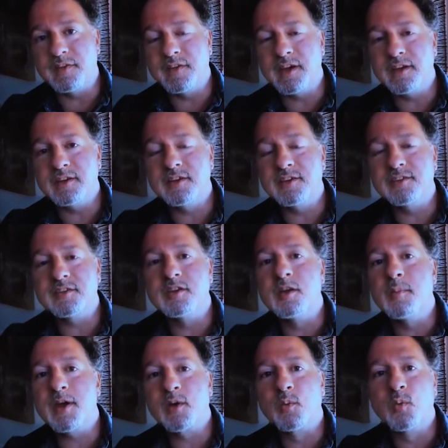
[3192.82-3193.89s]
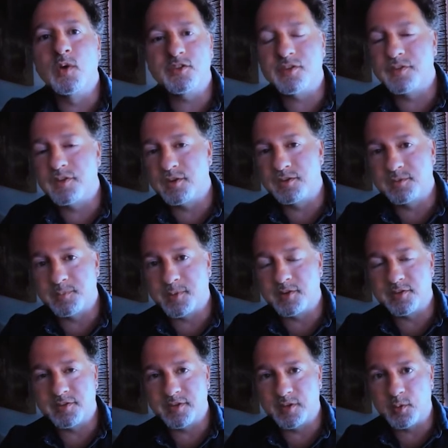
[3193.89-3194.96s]
idea is no matter which of those parts of
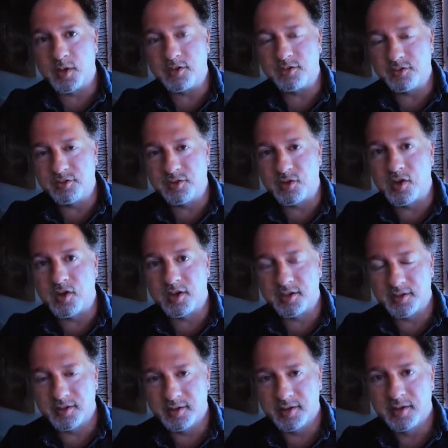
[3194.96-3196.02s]
the equation you're on,